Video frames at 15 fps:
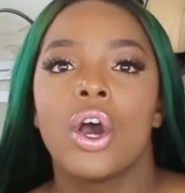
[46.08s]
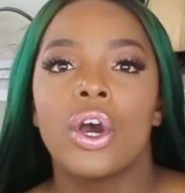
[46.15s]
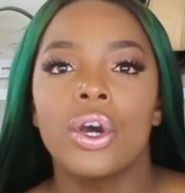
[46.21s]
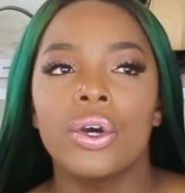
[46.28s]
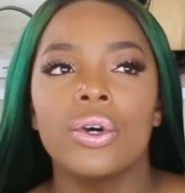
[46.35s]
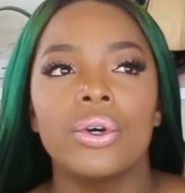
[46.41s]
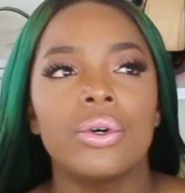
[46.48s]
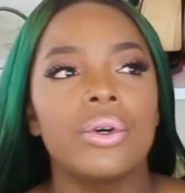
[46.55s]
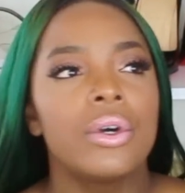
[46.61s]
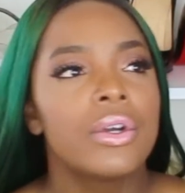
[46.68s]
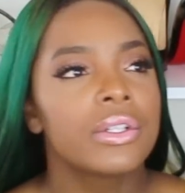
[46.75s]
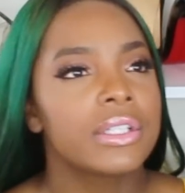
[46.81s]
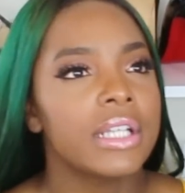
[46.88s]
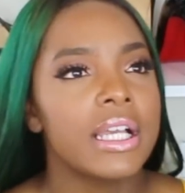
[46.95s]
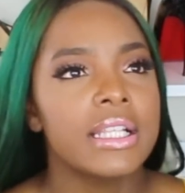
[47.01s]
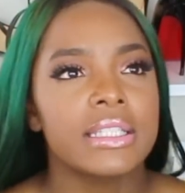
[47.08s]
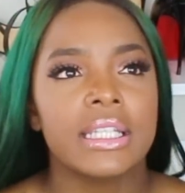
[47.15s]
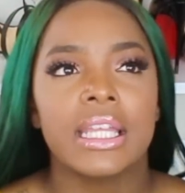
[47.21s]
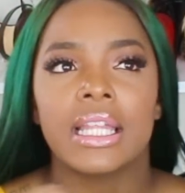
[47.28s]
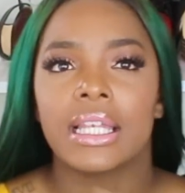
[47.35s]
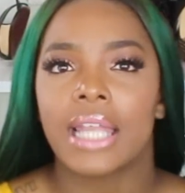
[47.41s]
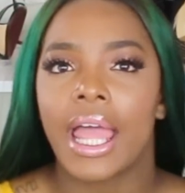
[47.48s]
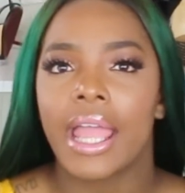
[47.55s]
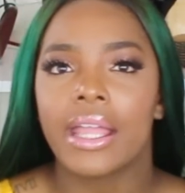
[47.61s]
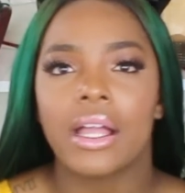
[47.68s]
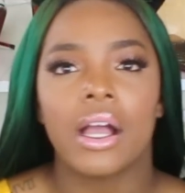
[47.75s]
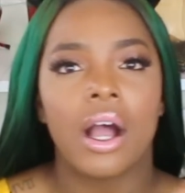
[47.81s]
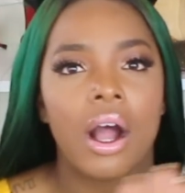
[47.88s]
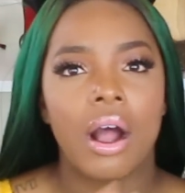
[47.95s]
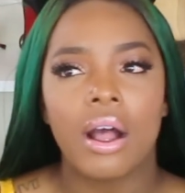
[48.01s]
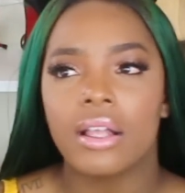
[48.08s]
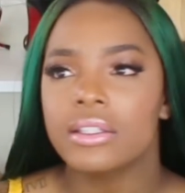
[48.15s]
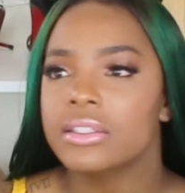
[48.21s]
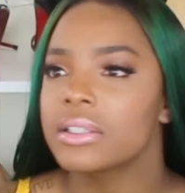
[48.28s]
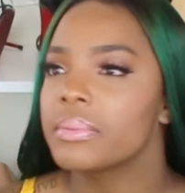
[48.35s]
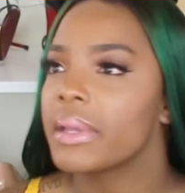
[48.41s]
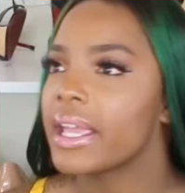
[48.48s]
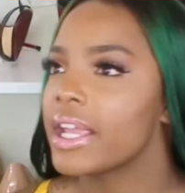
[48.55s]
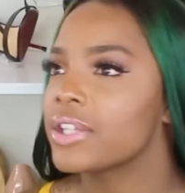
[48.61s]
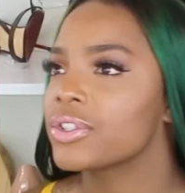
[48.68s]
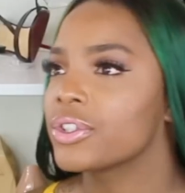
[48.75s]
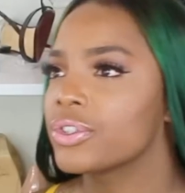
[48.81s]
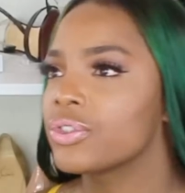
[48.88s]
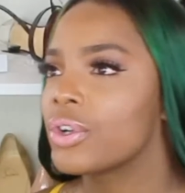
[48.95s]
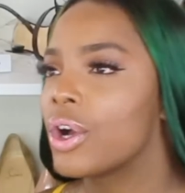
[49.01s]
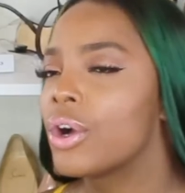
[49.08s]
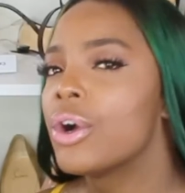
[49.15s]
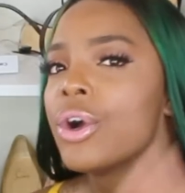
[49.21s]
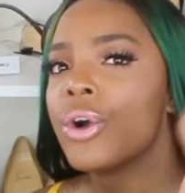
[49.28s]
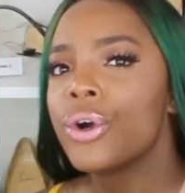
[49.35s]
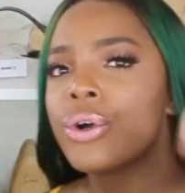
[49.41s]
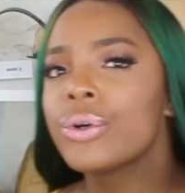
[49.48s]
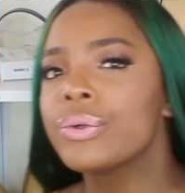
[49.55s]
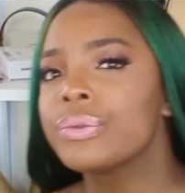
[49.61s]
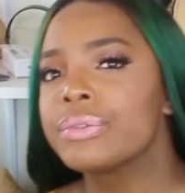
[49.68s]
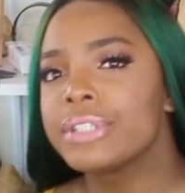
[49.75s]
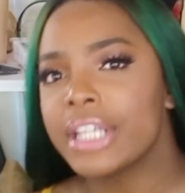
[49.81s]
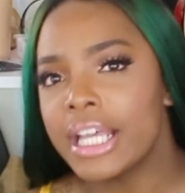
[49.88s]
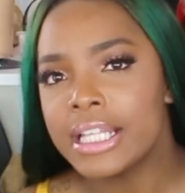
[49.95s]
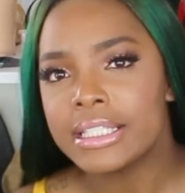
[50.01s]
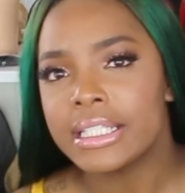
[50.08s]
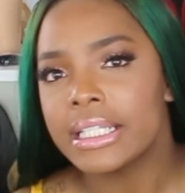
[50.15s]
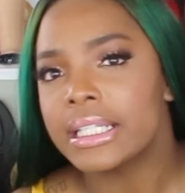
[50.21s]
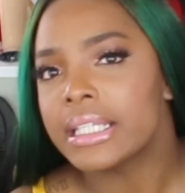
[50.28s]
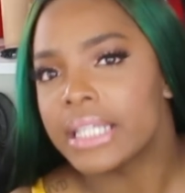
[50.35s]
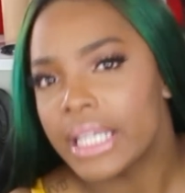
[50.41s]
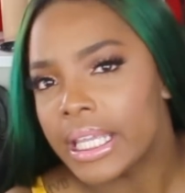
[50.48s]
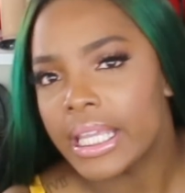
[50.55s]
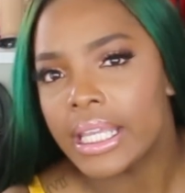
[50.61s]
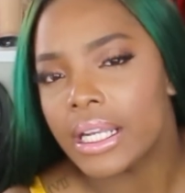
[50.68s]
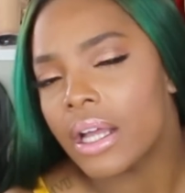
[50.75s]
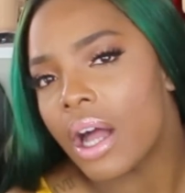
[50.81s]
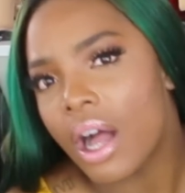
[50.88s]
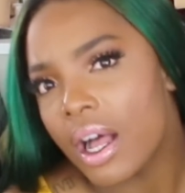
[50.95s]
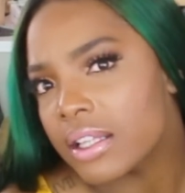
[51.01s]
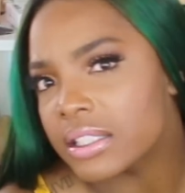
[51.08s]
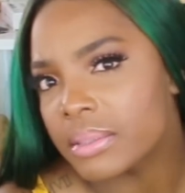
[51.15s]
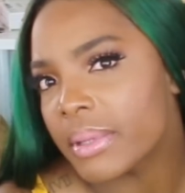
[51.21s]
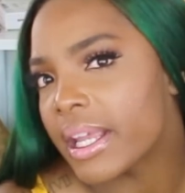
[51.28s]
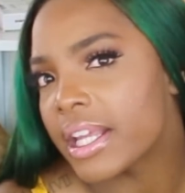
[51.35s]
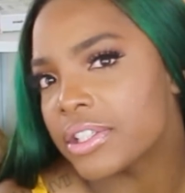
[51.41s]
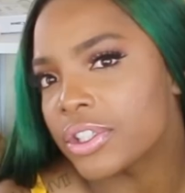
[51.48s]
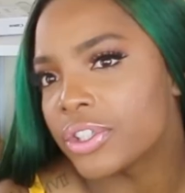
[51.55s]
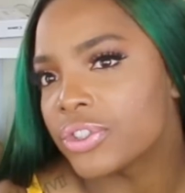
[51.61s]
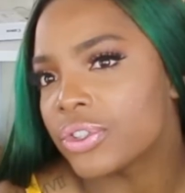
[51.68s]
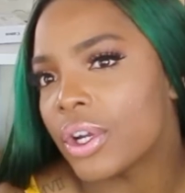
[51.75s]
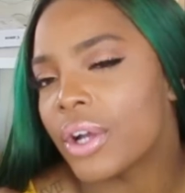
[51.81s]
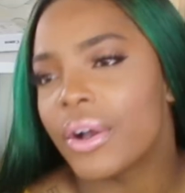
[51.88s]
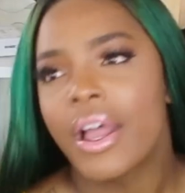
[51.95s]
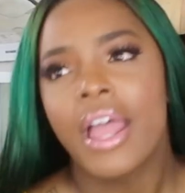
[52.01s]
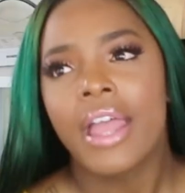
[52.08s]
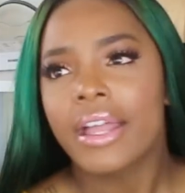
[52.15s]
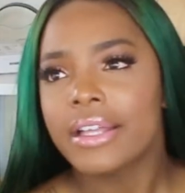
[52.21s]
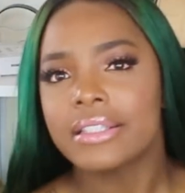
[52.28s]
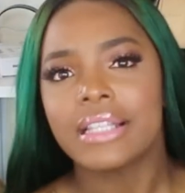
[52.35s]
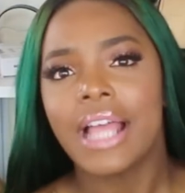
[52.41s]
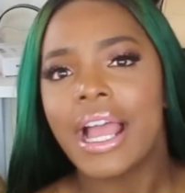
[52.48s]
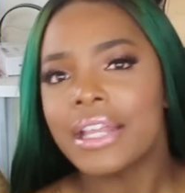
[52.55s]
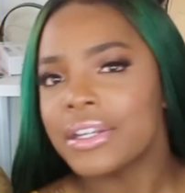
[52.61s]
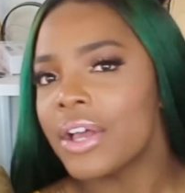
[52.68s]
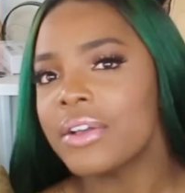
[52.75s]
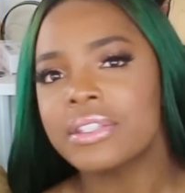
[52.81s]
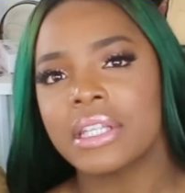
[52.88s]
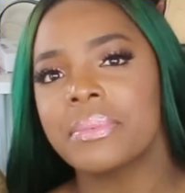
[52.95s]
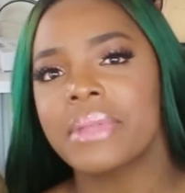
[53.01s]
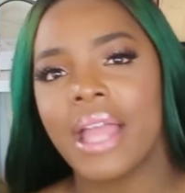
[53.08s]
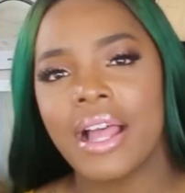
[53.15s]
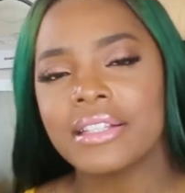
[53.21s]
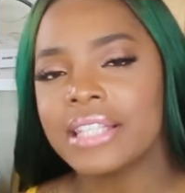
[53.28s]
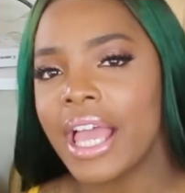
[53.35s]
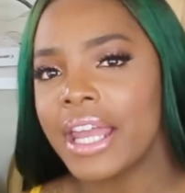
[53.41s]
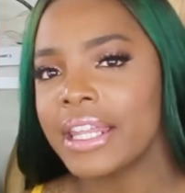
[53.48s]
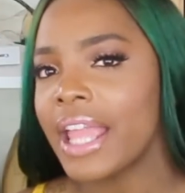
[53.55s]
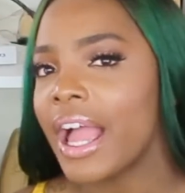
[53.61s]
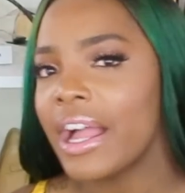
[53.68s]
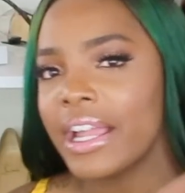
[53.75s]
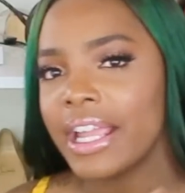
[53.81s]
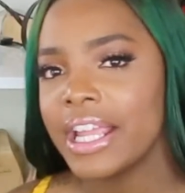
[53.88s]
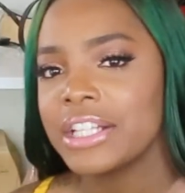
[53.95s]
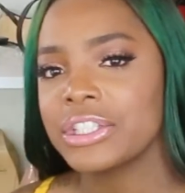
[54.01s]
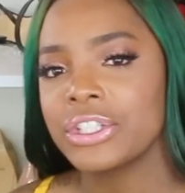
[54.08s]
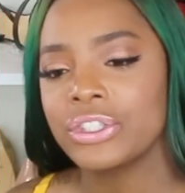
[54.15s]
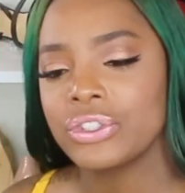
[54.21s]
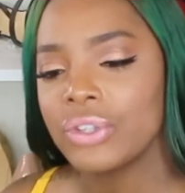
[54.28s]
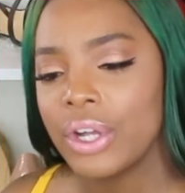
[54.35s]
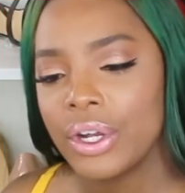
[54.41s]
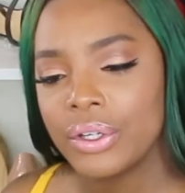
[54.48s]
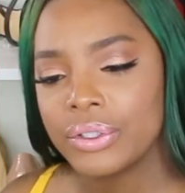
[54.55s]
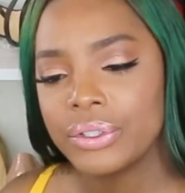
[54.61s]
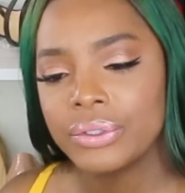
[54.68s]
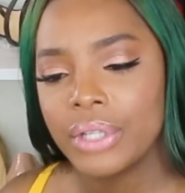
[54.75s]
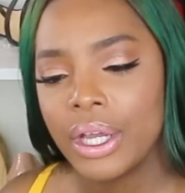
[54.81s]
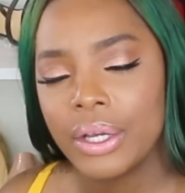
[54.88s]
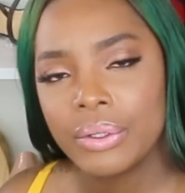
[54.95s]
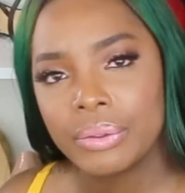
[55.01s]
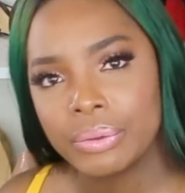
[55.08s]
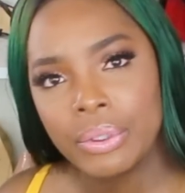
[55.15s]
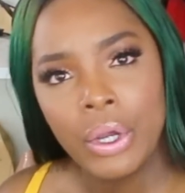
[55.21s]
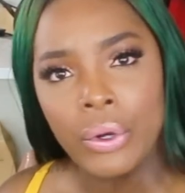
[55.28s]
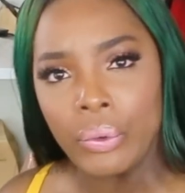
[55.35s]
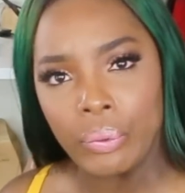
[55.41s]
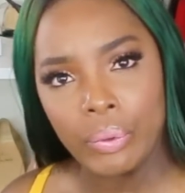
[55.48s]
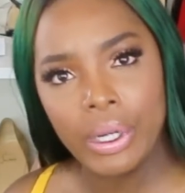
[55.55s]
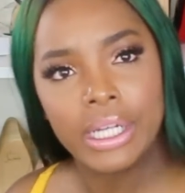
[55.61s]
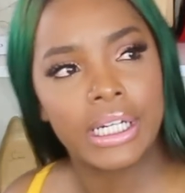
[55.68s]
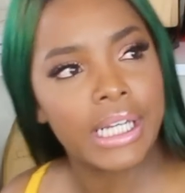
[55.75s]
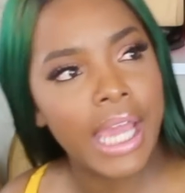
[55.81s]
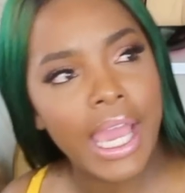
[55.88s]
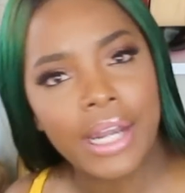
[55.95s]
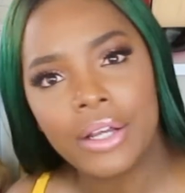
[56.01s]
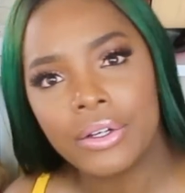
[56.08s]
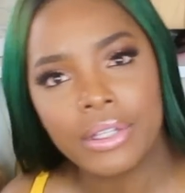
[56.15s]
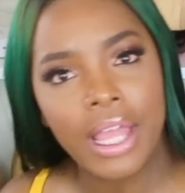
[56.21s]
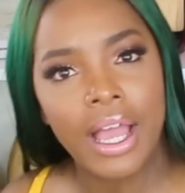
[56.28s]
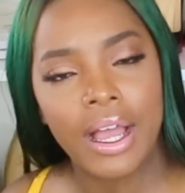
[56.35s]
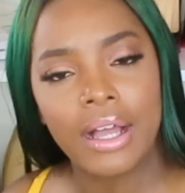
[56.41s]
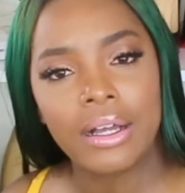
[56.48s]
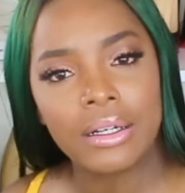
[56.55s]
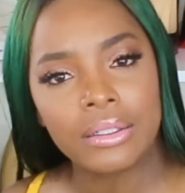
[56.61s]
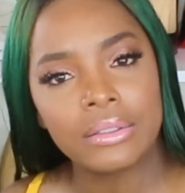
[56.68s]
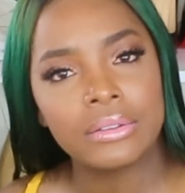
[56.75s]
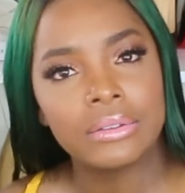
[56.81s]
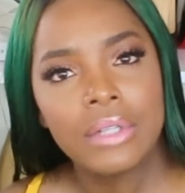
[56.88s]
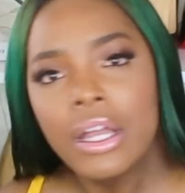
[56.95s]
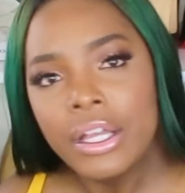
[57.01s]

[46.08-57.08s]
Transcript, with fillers: who doesn't like an awesome edge control who doesn't need an awesome edge control because i know some y'all tired of y'all edge control you know running out on y'all